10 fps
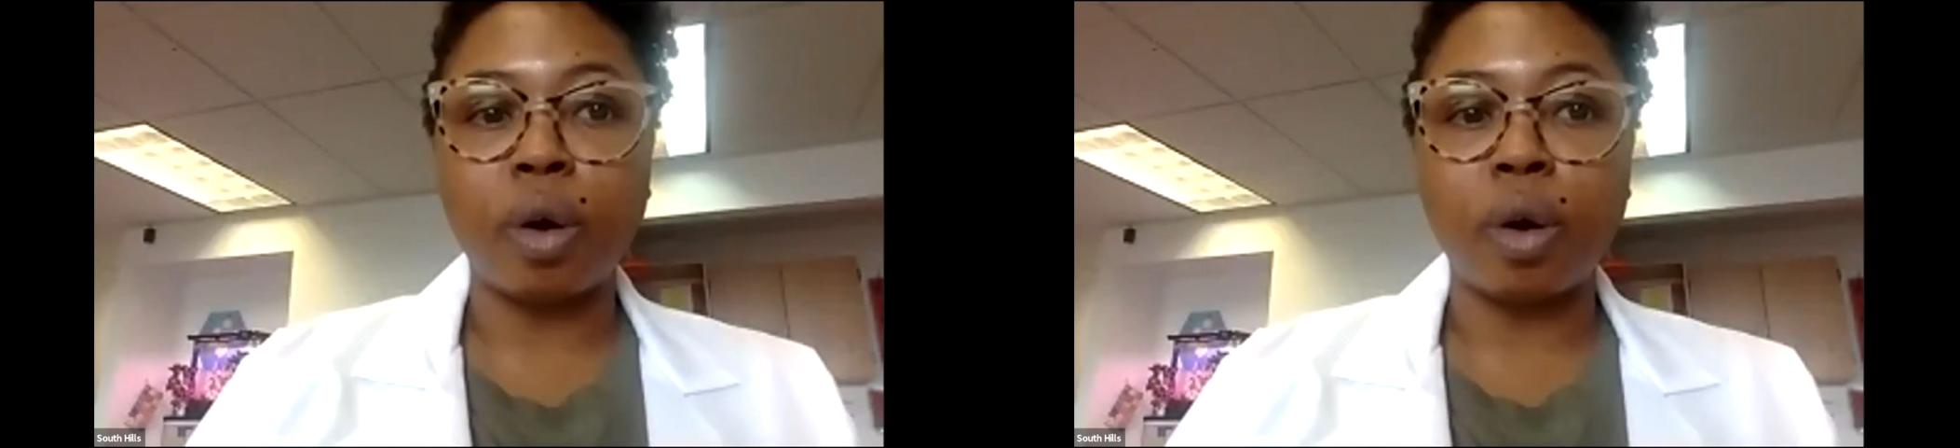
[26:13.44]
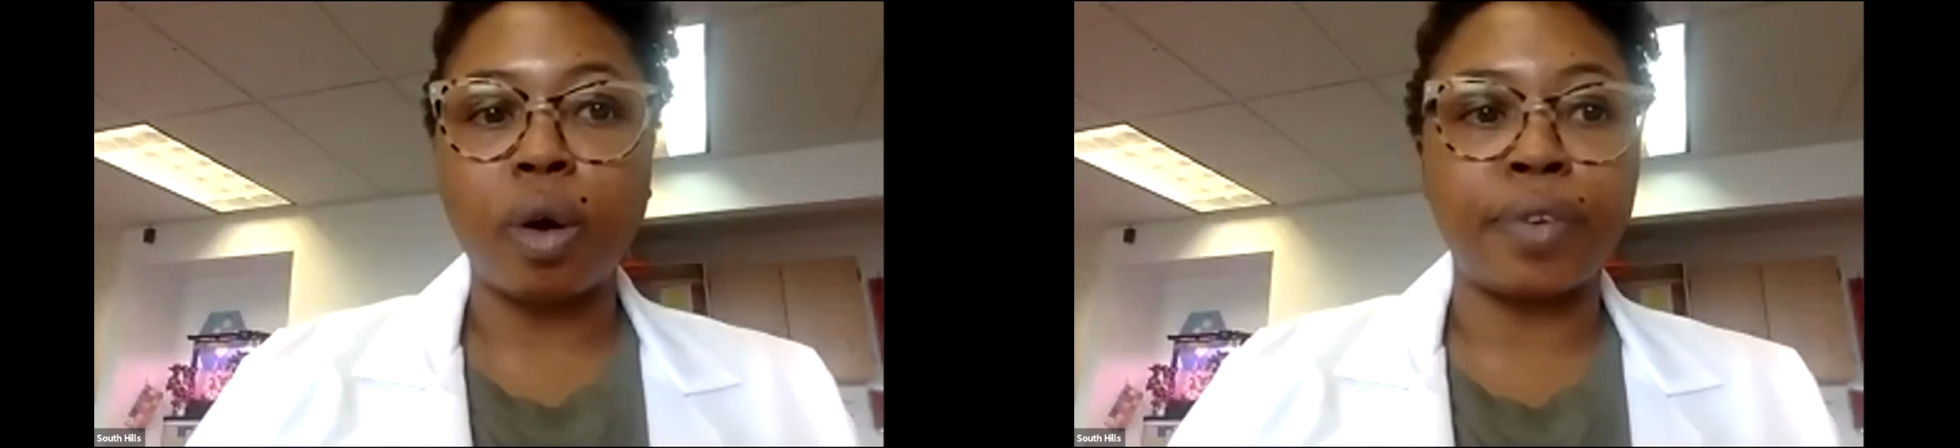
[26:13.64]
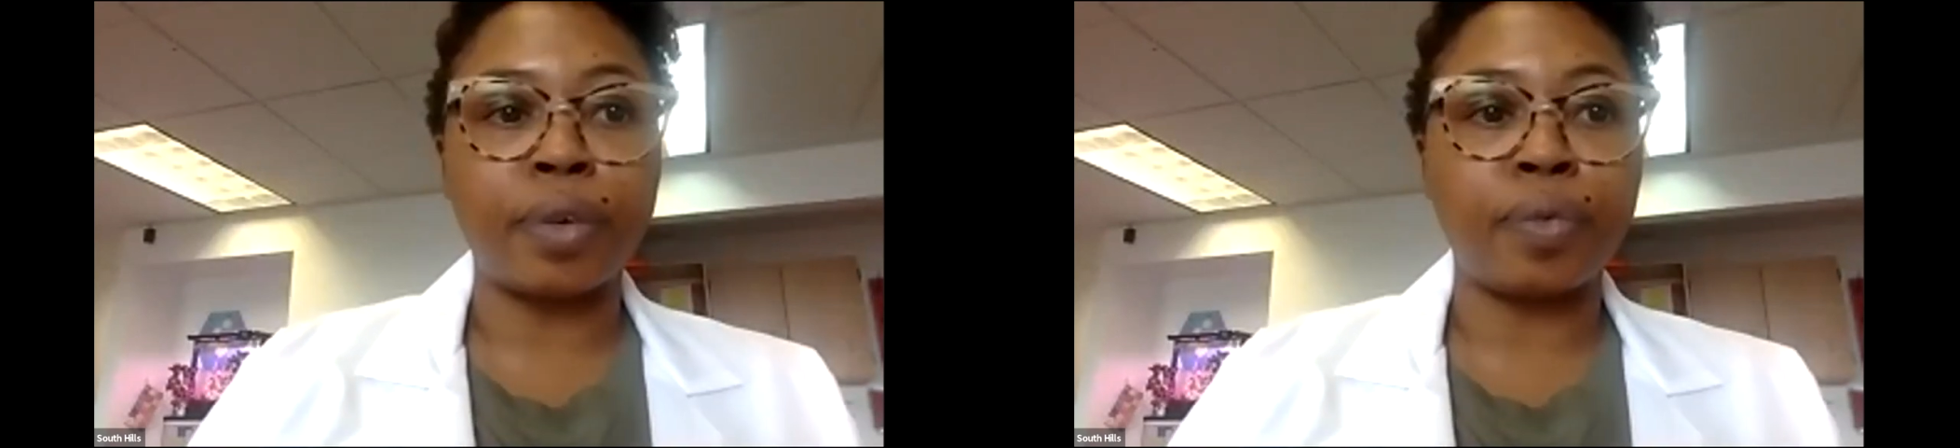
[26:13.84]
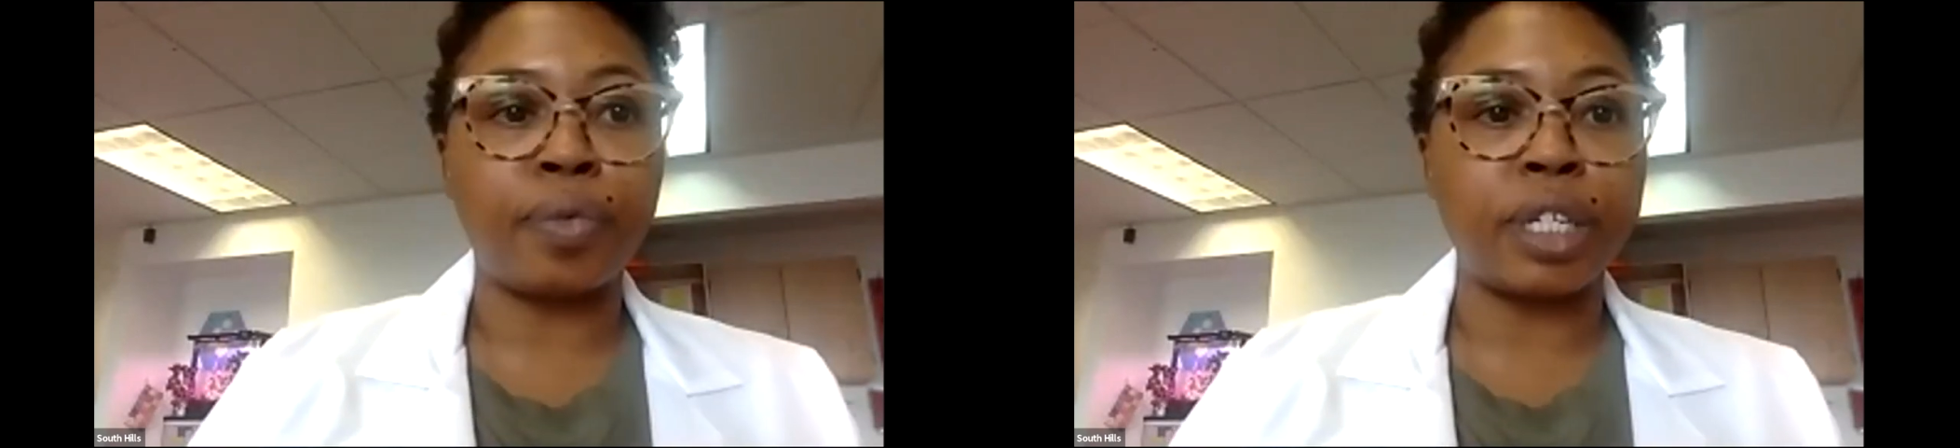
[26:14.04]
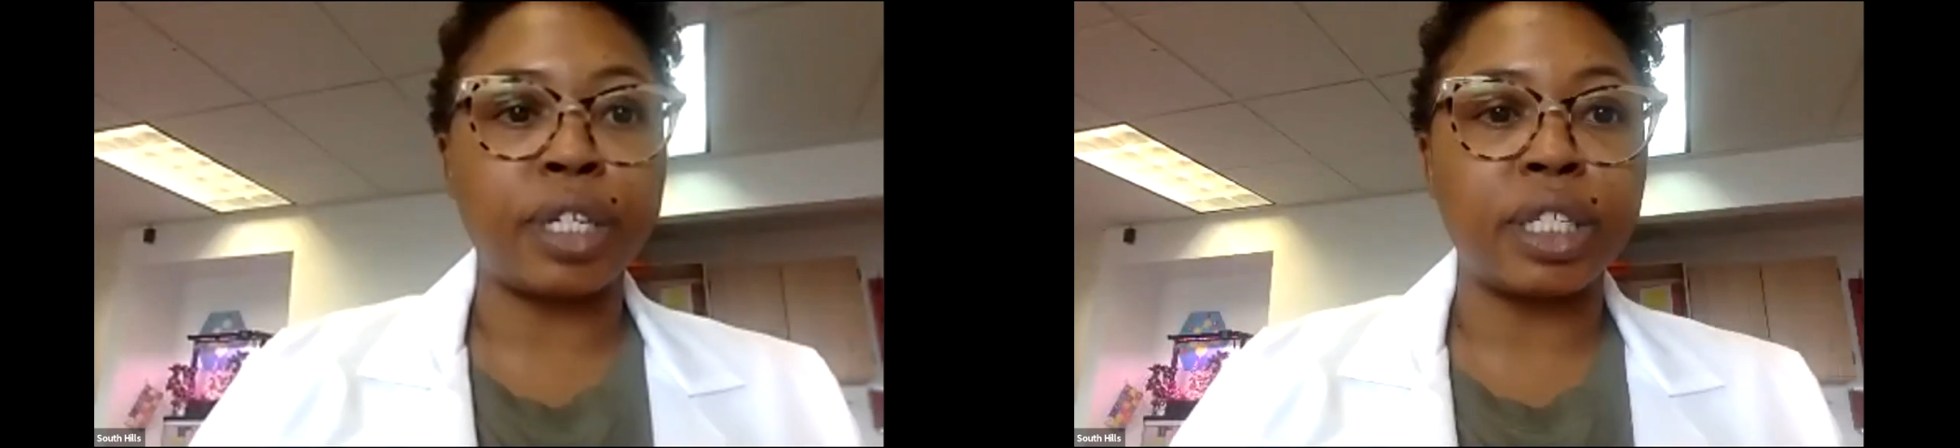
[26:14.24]
or feel
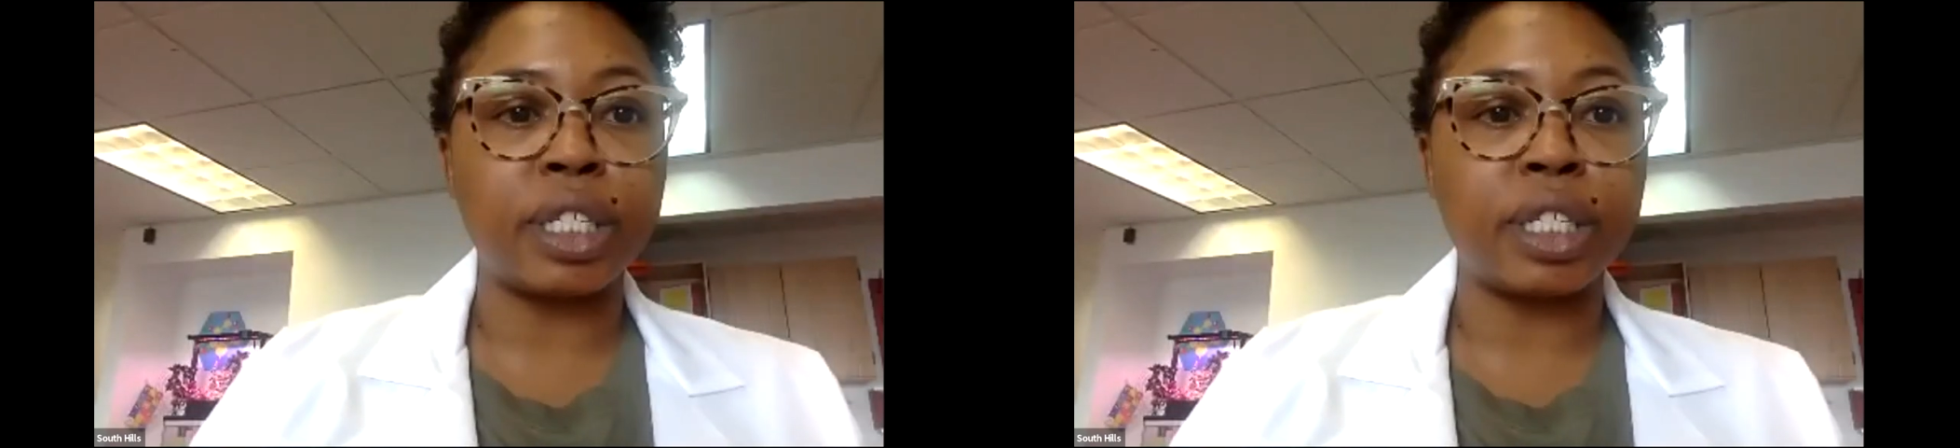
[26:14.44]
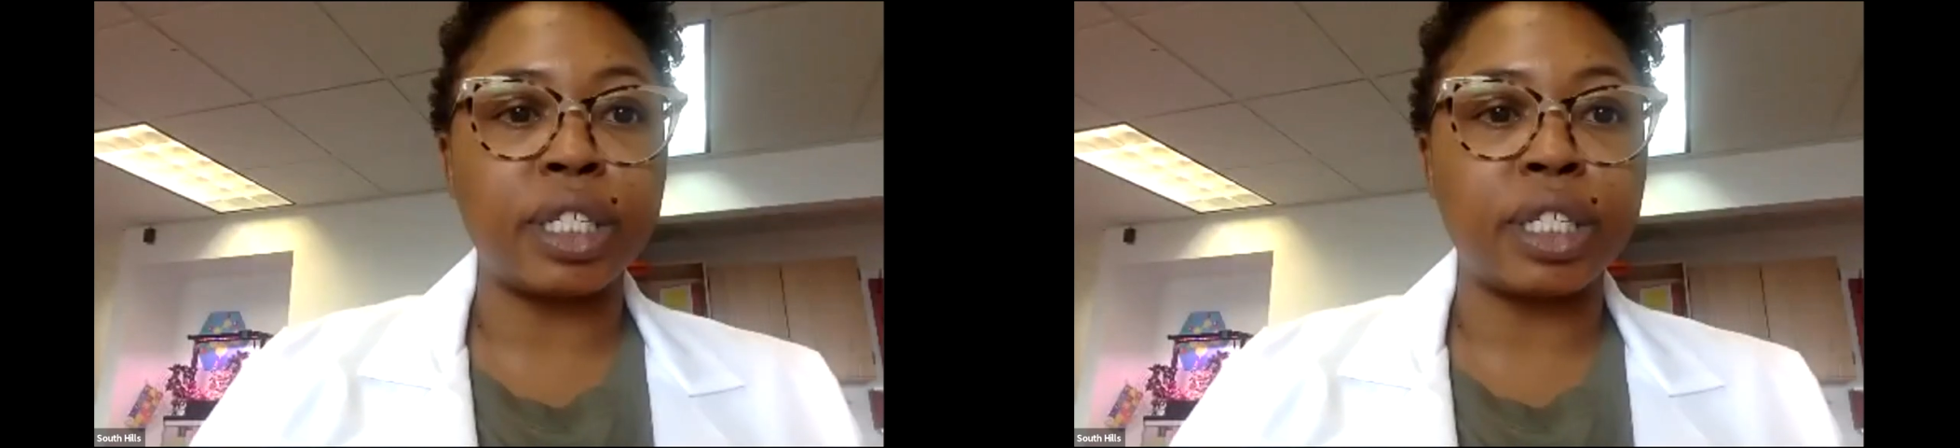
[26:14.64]
free to